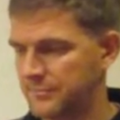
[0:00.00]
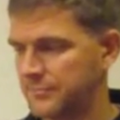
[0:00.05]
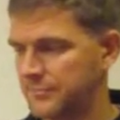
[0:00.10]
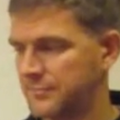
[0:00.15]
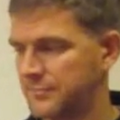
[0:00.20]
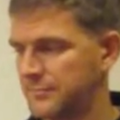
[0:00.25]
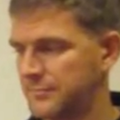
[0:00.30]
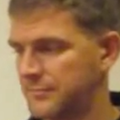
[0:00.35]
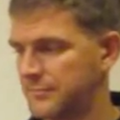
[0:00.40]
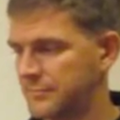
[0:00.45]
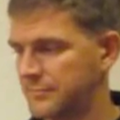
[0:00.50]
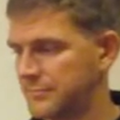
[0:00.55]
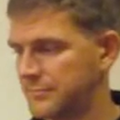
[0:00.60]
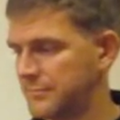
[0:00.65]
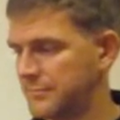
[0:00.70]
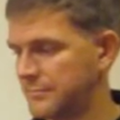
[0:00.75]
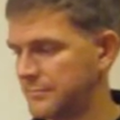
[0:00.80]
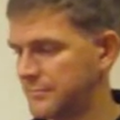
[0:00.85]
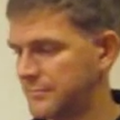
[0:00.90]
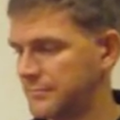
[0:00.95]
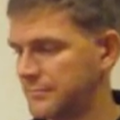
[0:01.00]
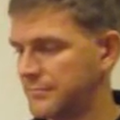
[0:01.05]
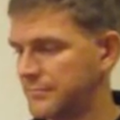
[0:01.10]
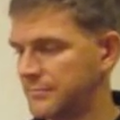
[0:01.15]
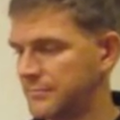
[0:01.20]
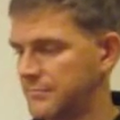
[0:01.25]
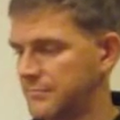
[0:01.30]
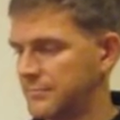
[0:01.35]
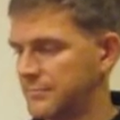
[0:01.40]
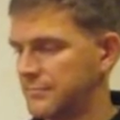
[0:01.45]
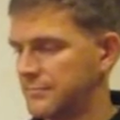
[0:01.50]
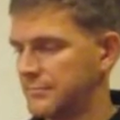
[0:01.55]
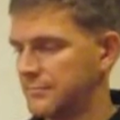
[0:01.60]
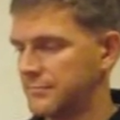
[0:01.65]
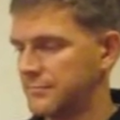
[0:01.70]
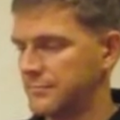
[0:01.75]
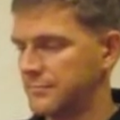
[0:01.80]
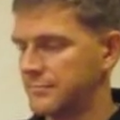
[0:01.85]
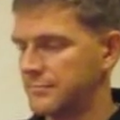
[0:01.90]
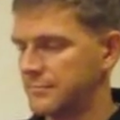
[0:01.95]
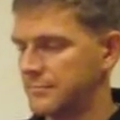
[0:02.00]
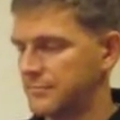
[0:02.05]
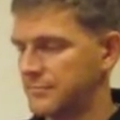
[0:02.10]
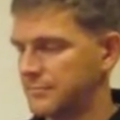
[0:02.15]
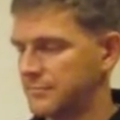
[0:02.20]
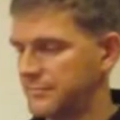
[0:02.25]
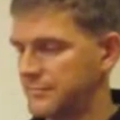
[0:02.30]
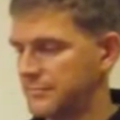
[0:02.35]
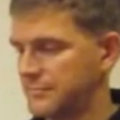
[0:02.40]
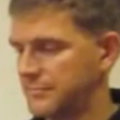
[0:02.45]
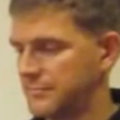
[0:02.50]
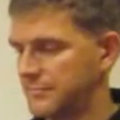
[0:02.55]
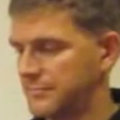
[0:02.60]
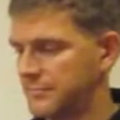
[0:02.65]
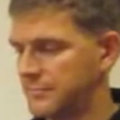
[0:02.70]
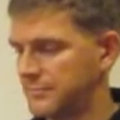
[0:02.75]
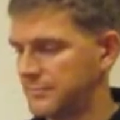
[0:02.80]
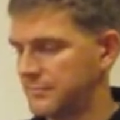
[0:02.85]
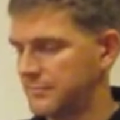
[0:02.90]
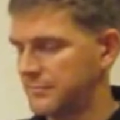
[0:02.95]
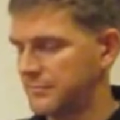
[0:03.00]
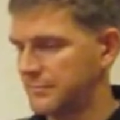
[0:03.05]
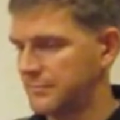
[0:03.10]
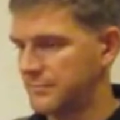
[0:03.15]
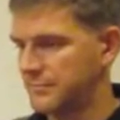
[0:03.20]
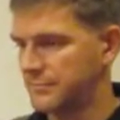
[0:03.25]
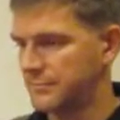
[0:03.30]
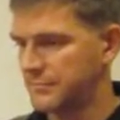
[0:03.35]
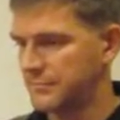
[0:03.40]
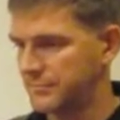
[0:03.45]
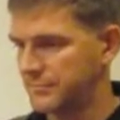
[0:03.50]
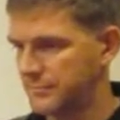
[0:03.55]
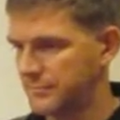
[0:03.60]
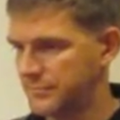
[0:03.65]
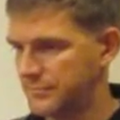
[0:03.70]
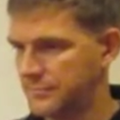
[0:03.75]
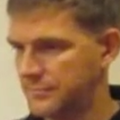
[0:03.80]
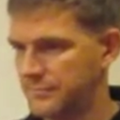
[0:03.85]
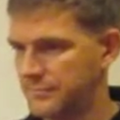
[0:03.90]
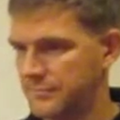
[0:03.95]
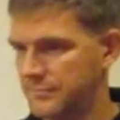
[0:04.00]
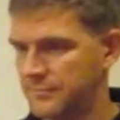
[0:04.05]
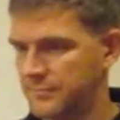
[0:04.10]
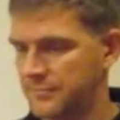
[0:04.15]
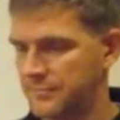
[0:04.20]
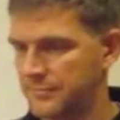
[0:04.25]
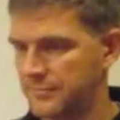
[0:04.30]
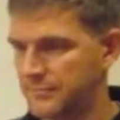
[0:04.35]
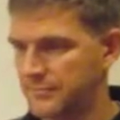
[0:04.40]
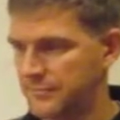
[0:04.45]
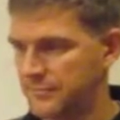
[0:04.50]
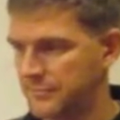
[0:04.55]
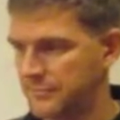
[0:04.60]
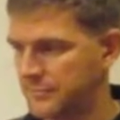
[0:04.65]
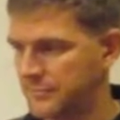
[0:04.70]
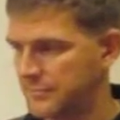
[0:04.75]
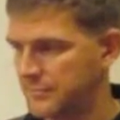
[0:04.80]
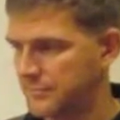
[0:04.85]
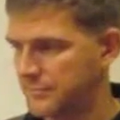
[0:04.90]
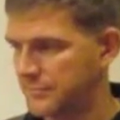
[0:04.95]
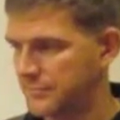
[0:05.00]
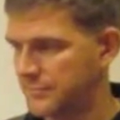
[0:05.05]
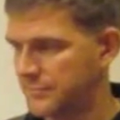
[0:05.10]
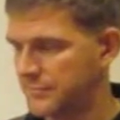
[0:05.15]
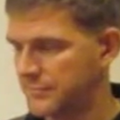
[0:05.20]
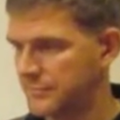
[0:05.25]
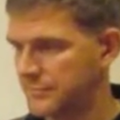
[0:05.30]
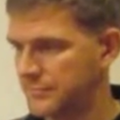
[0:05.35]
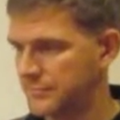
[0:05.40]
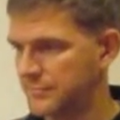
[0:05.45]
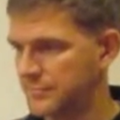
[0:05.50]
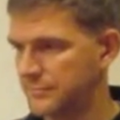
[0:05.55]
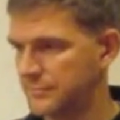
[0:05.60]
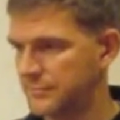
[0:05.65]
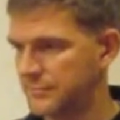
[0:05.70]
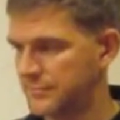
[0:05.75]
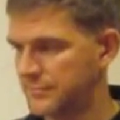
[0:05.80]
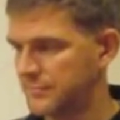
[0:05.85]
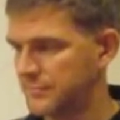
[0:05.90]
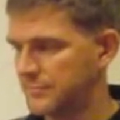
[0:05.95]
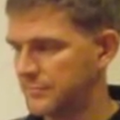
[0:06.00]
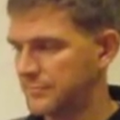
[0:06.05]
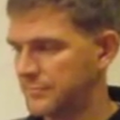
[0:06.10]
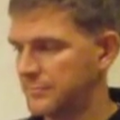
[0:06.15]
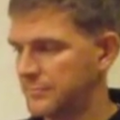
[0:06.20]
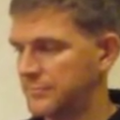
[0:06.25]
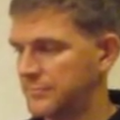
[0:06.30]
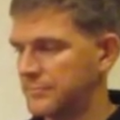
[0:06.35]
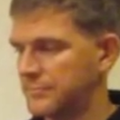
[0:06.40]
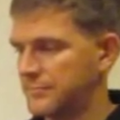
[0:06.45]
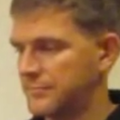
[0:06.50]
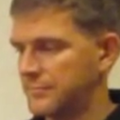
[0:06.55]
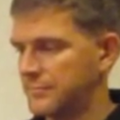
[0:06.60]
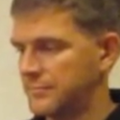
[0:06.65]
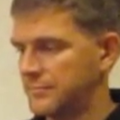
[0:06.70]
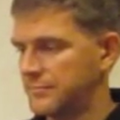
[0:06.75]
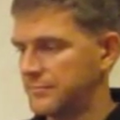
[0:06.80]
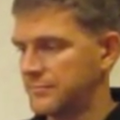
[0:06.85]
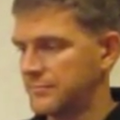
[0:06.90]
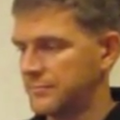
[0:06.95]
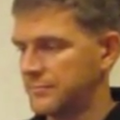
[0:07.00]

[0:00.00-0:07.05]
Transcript: (silent)